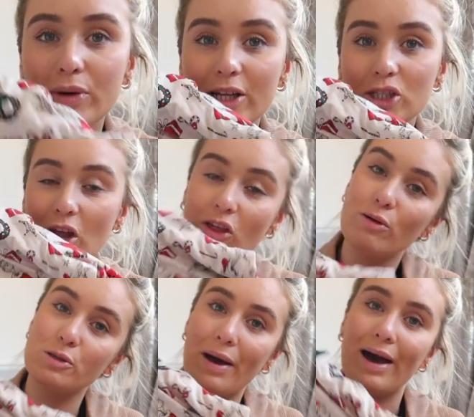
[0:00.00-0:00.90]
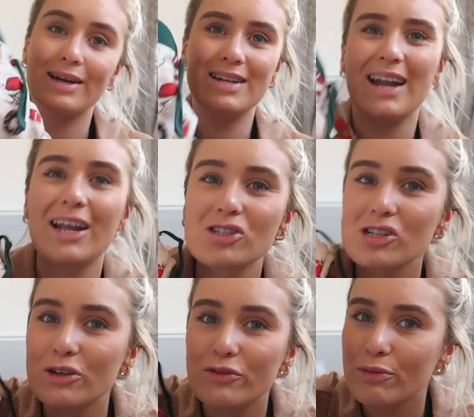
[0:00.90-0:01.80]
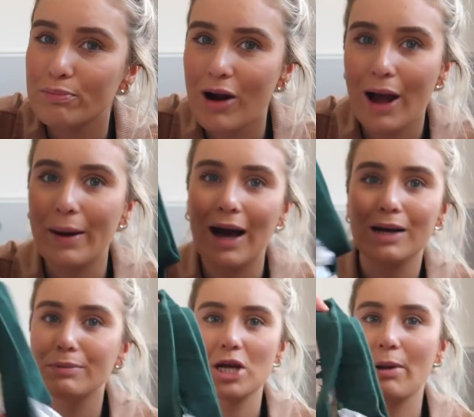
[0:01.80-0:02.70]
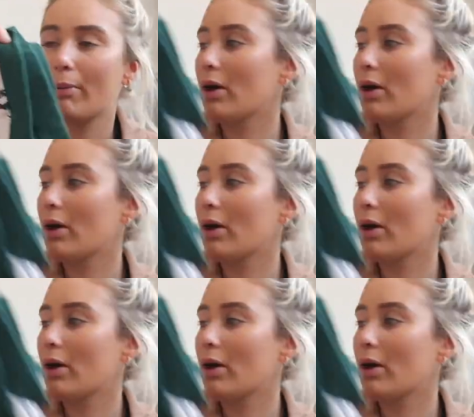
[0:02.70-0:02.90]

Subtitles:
which I thought was a bargain, and I just love Primark pyjama